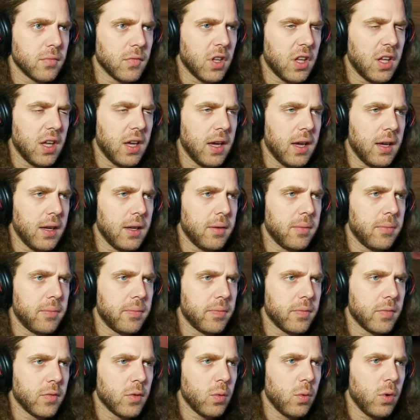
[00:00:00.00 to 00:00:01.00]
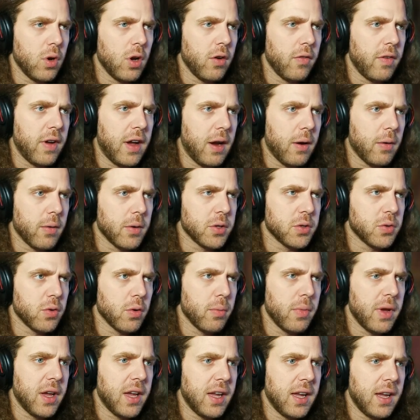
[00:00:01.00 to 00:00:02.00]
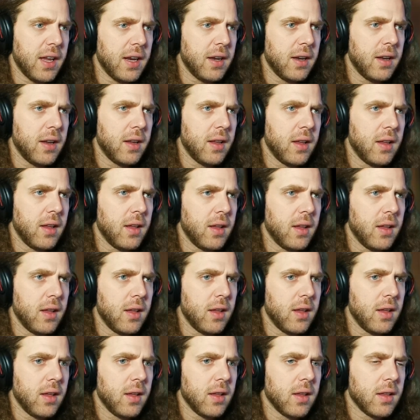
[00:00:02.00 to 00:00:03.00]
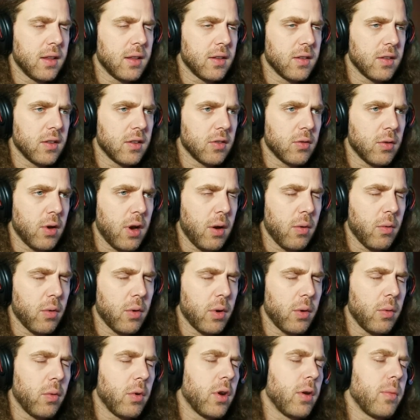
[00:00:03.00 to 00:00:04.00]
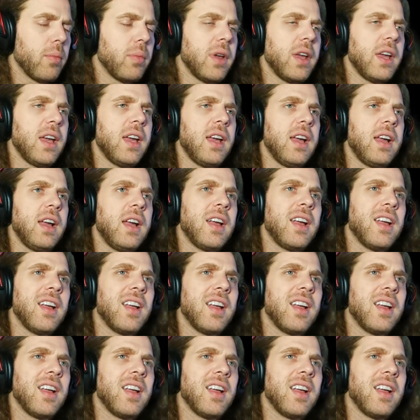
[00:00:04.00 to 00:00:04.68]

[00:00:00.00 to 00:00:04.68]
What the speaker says: Okay, 12 hours remain. This is right where we want to be.